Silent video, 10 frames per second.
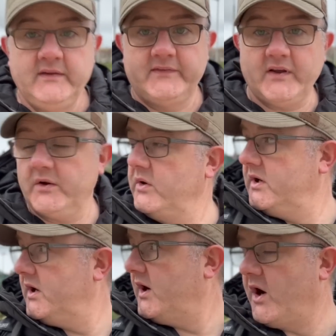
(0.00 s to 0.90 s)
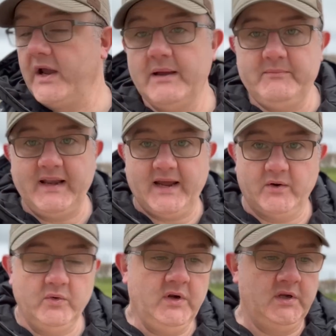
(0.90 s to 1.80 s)
So I am
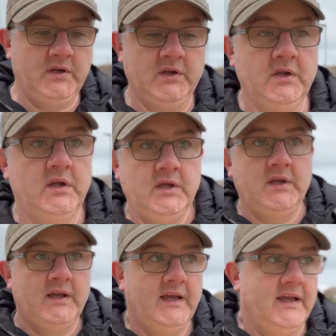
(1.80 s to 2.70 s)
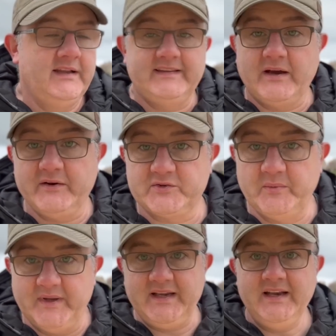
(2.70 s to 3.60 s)
now down at
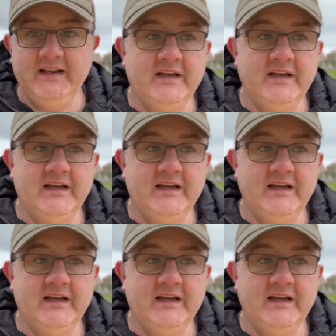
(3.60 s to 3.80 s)
swimming.